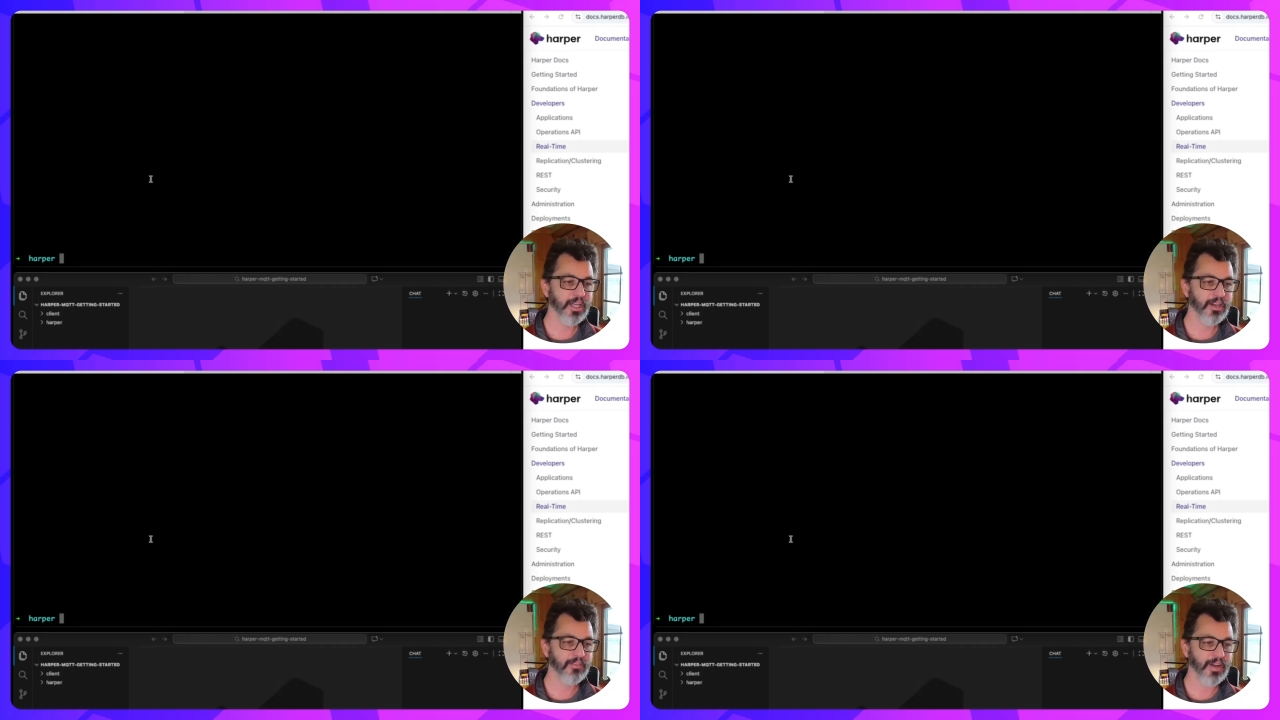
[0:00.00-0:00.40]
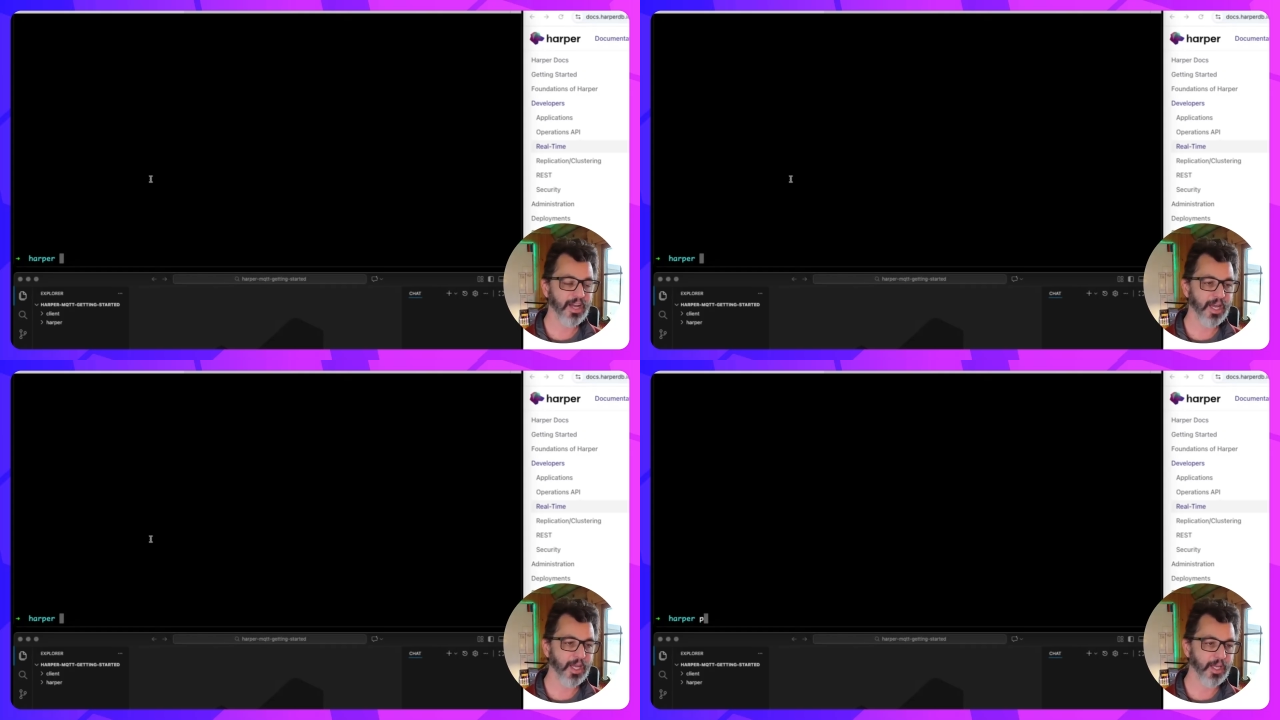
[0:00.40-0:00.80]
If
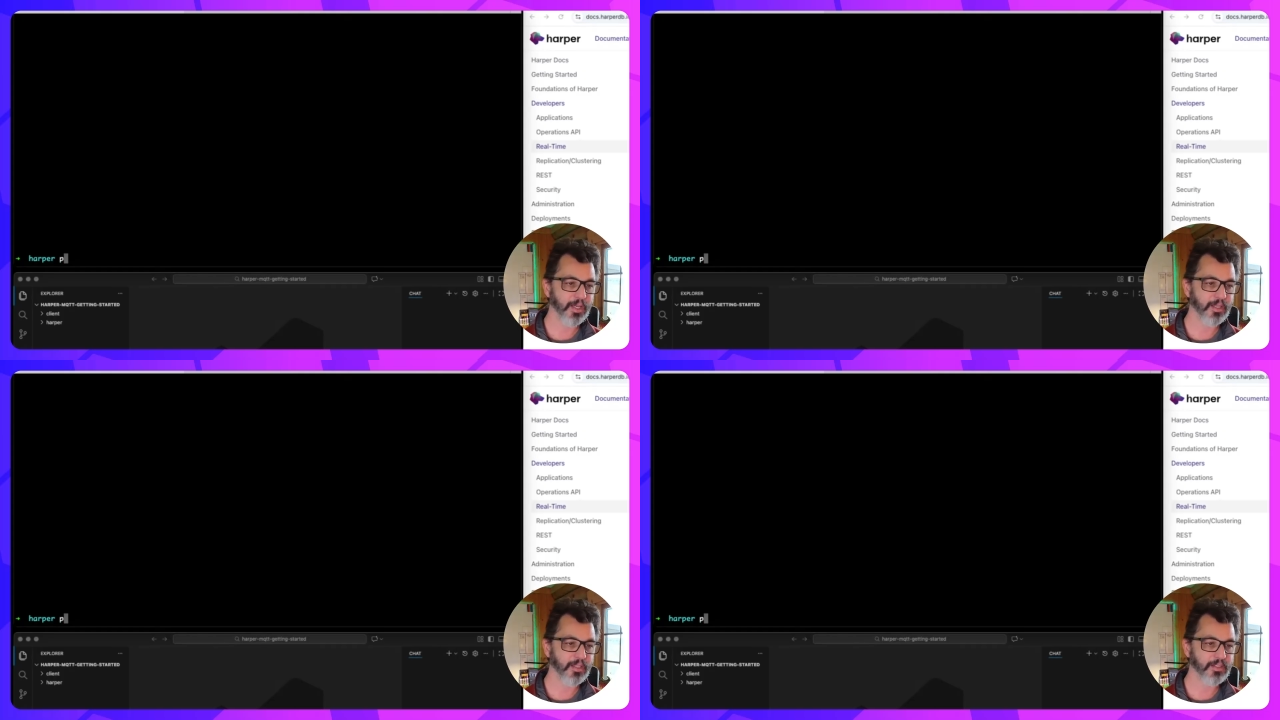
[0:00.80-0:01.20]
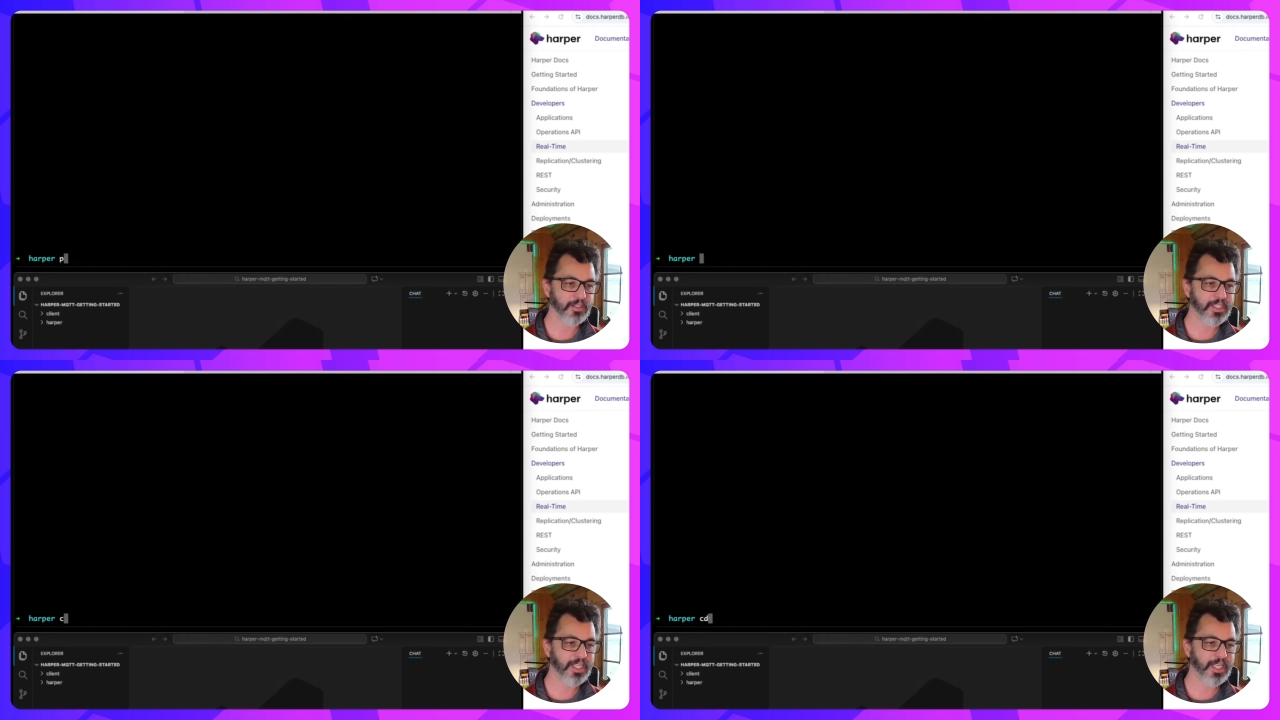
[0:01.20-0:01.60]
I
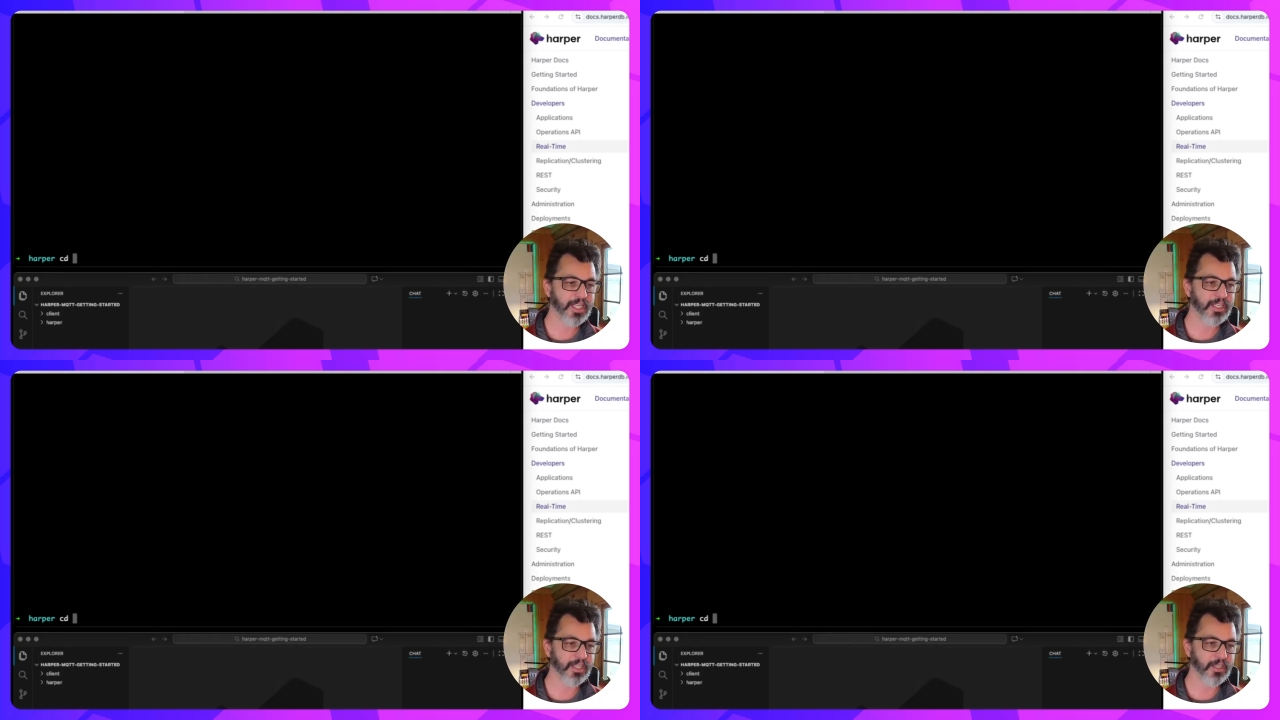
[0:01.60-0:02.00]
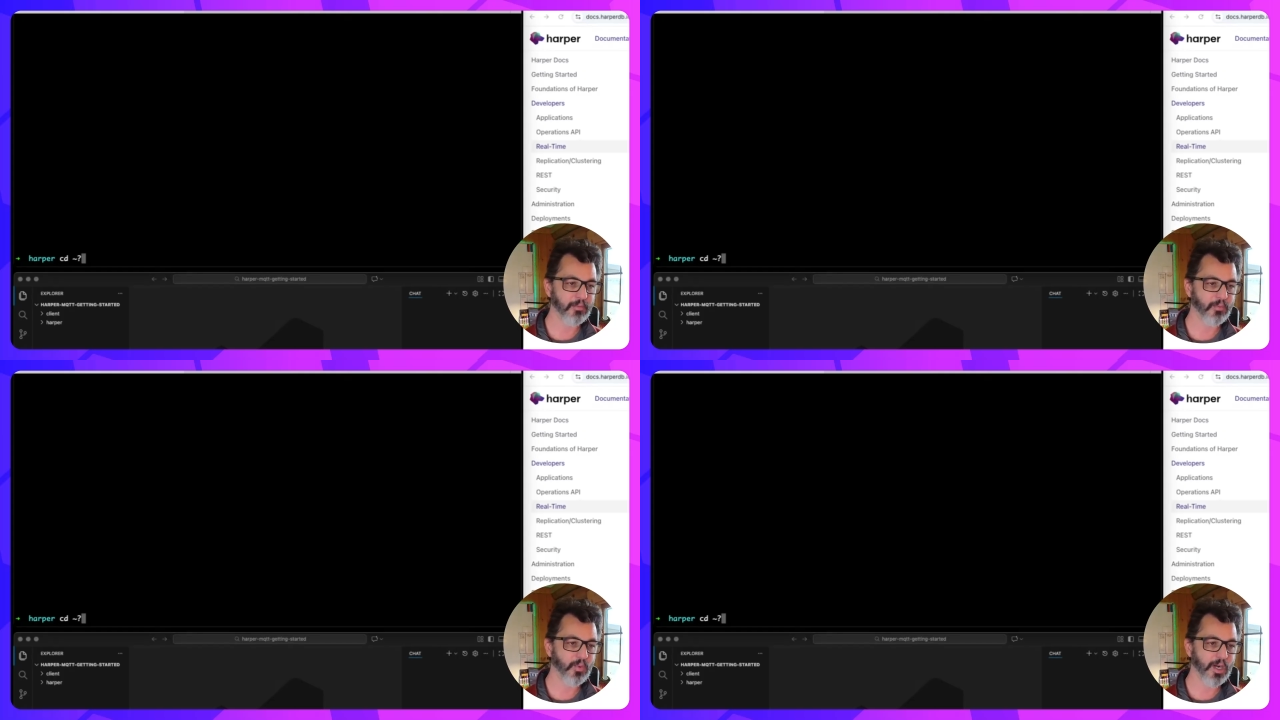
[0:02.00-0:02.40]
cd to
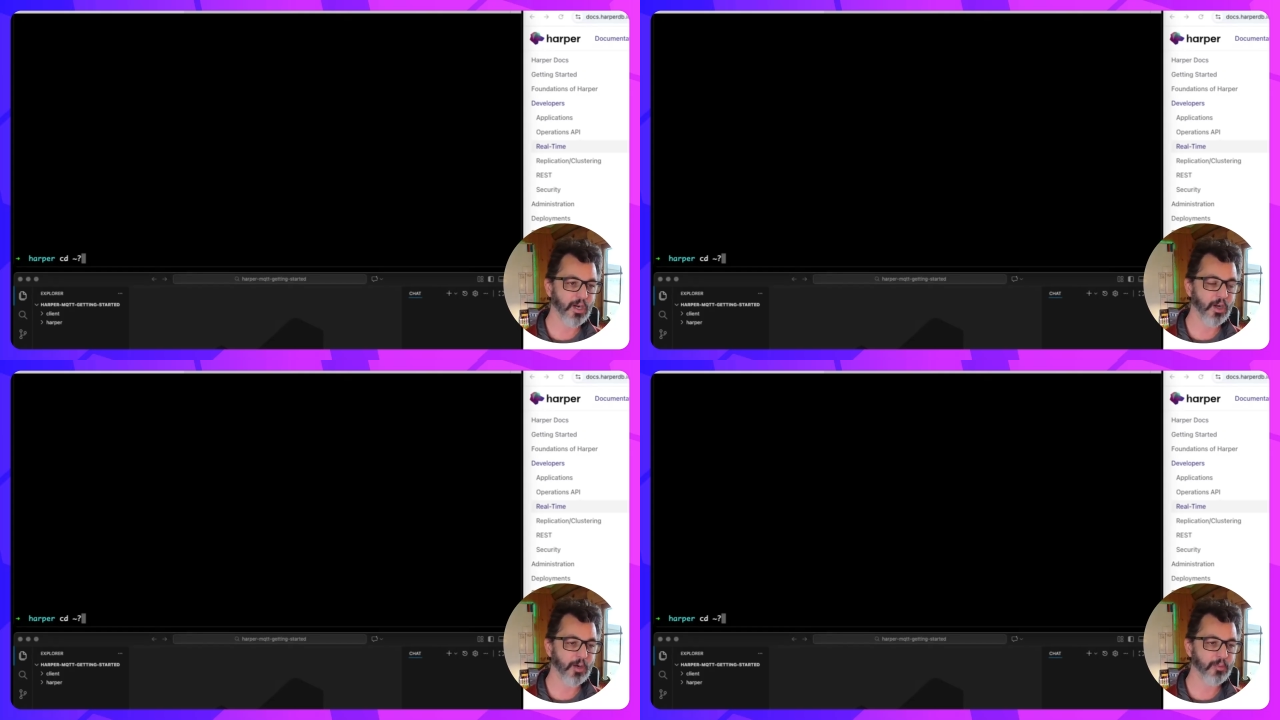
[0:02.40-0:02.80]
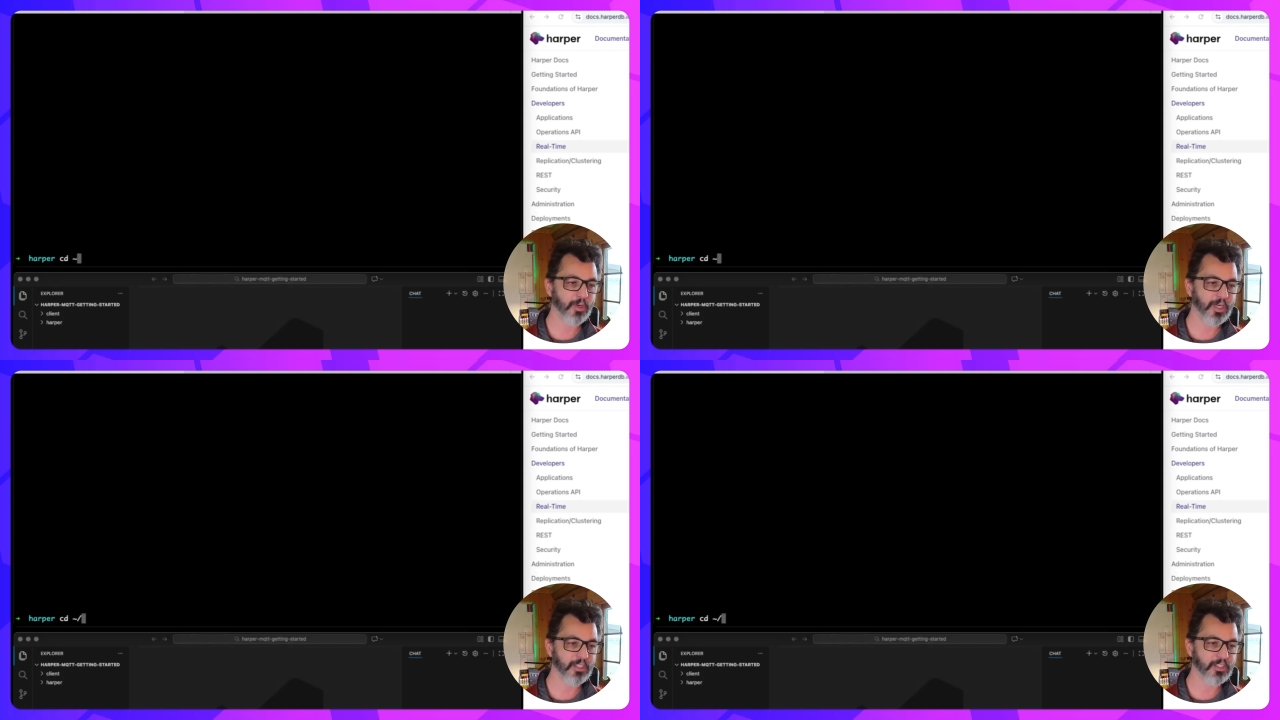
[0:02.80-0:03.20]
where
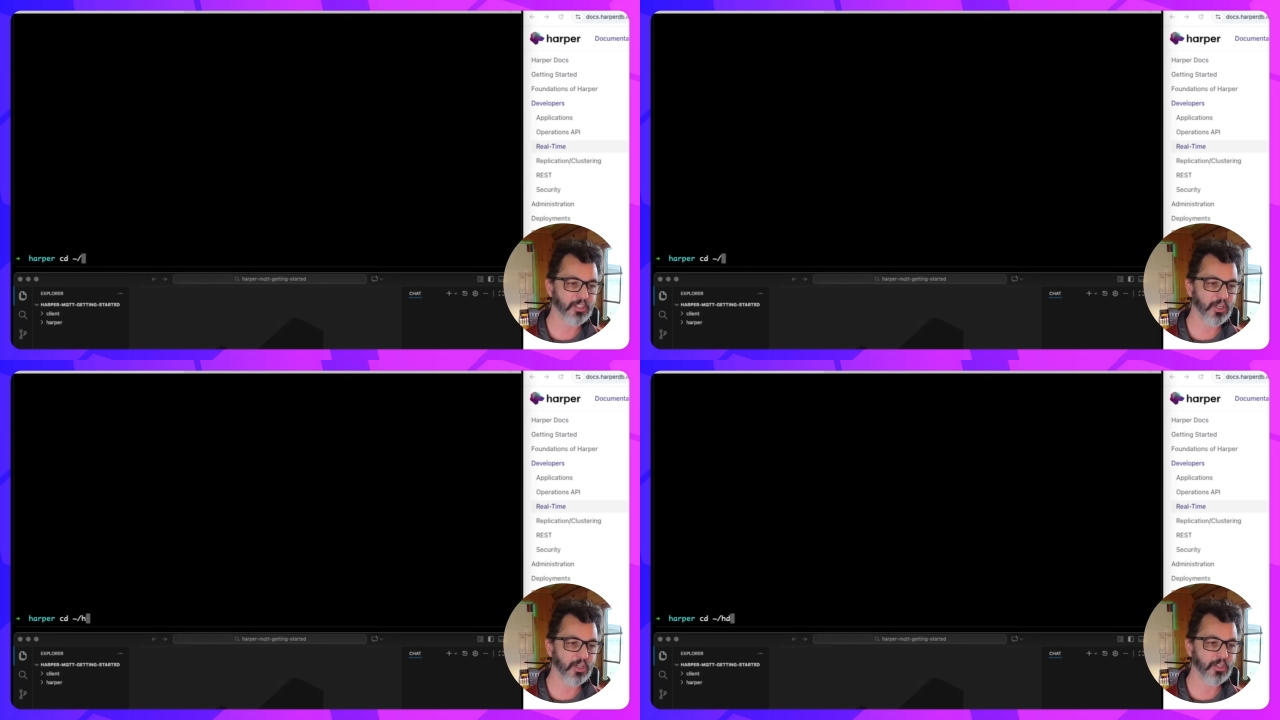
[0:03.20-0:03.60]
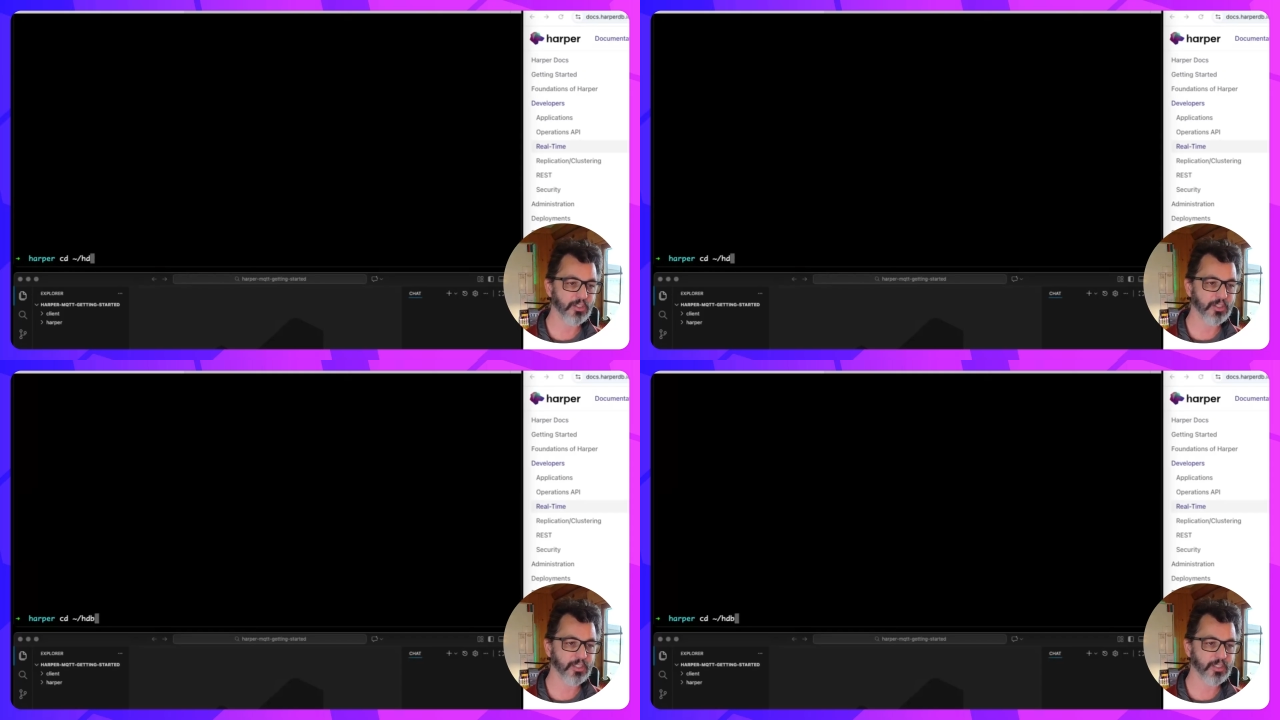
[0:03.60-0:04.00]
Harper
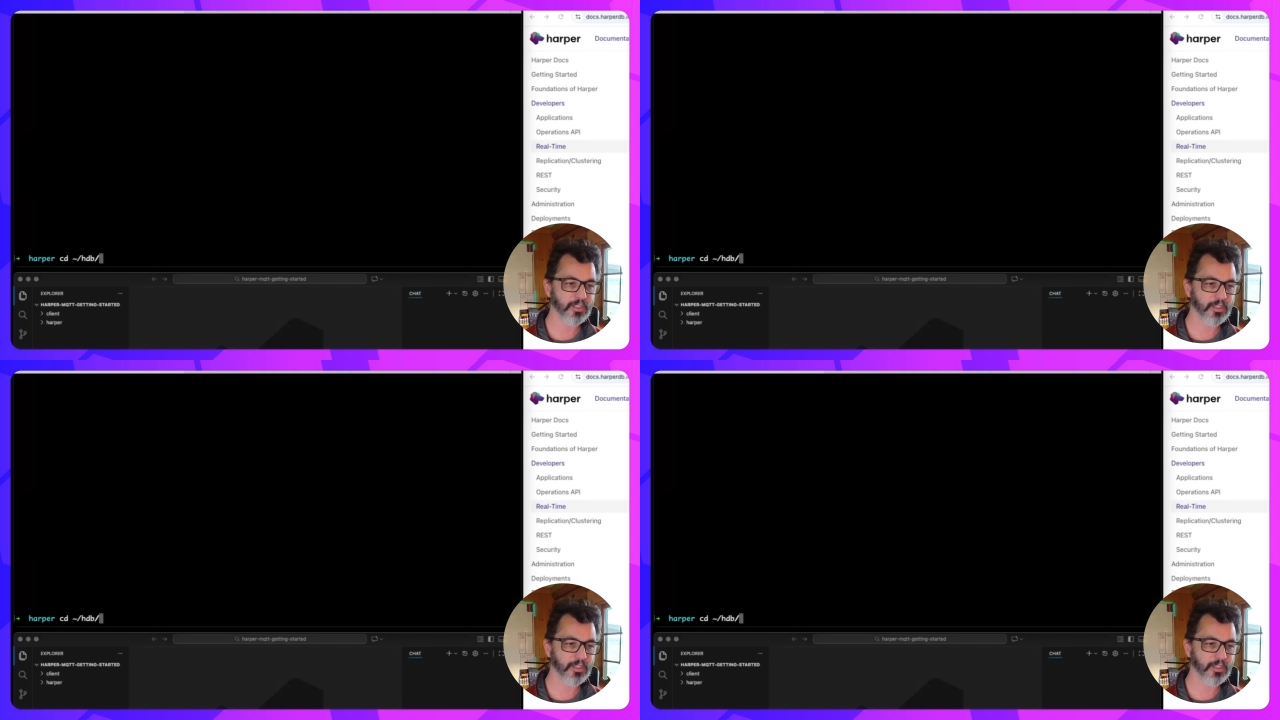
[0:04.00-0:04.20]
installs